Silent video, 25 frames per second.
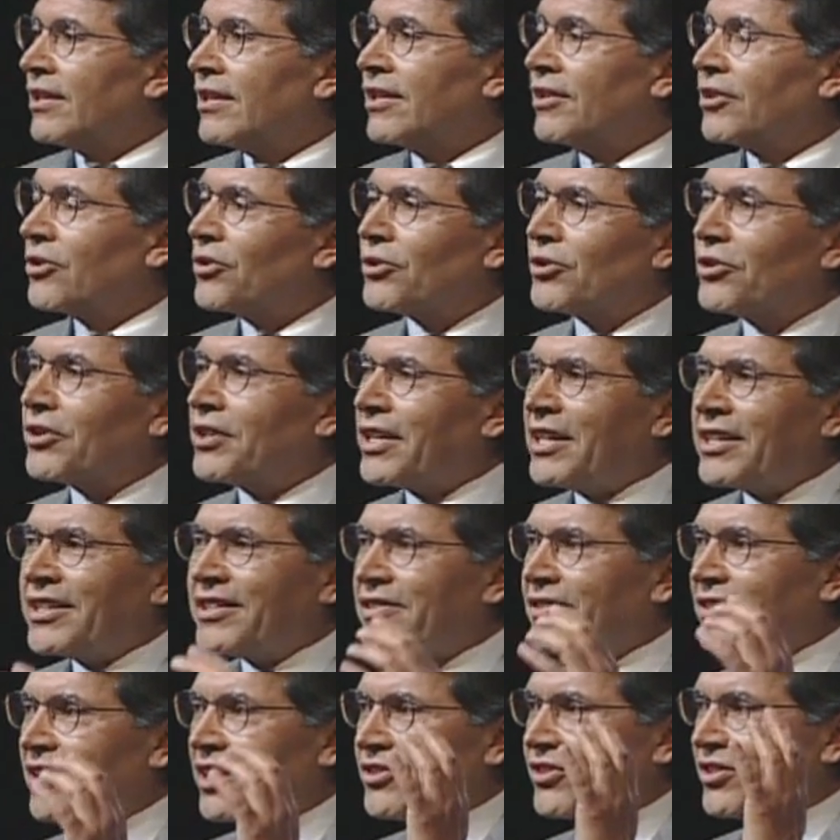You know, that
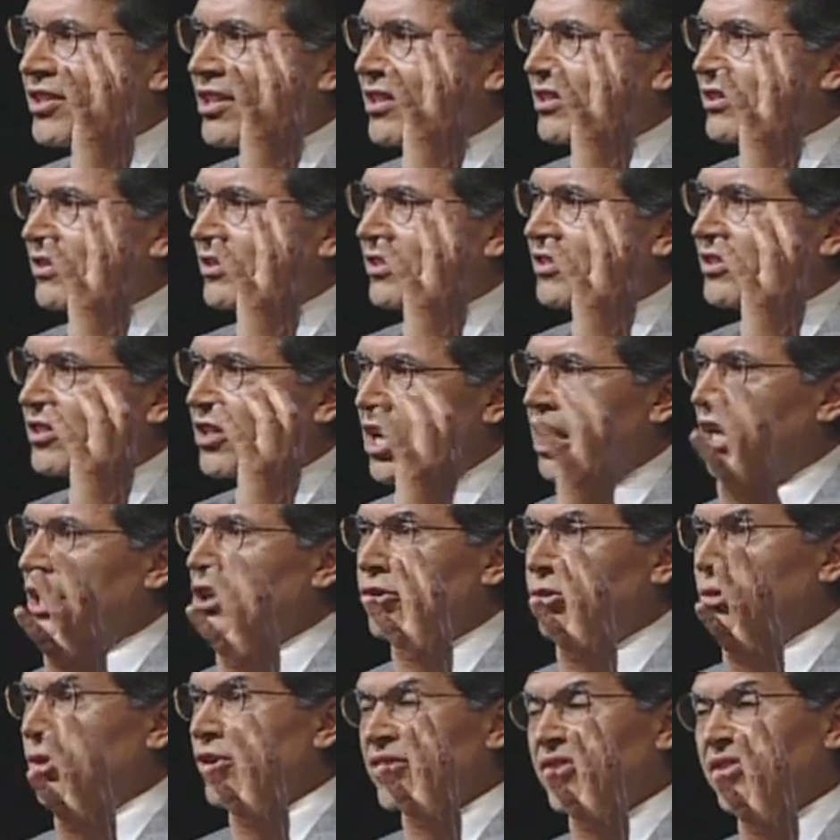is such a
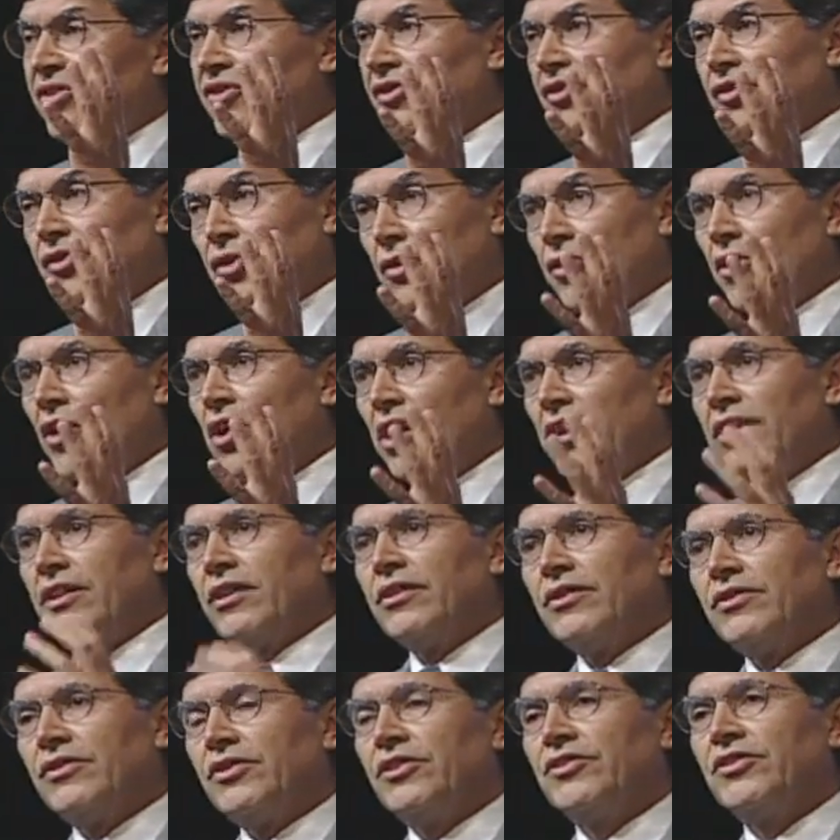discongruous thought.
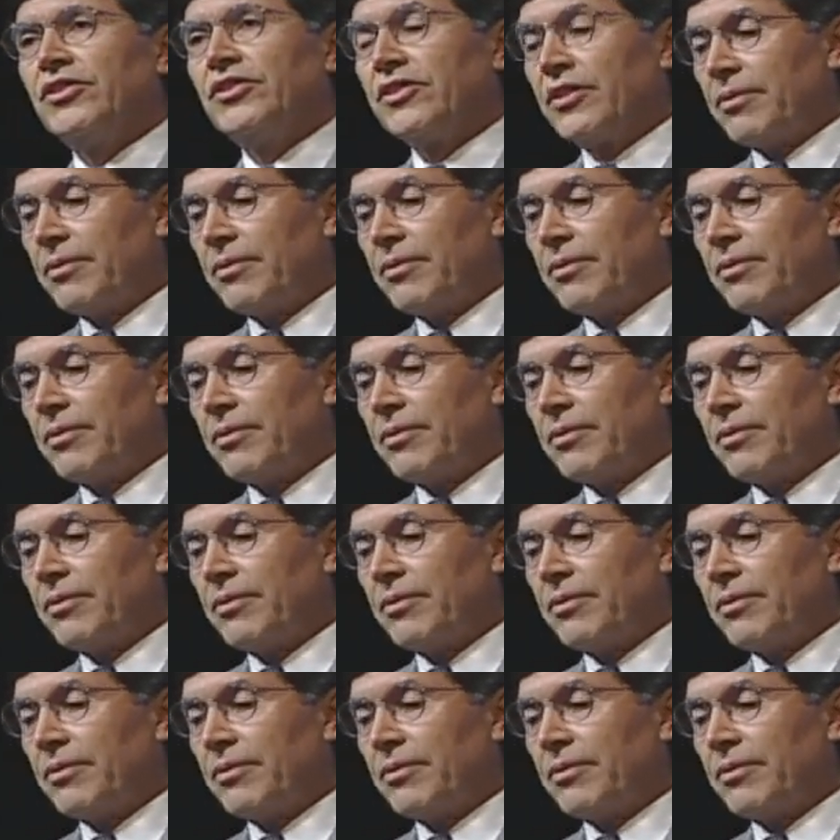It, it's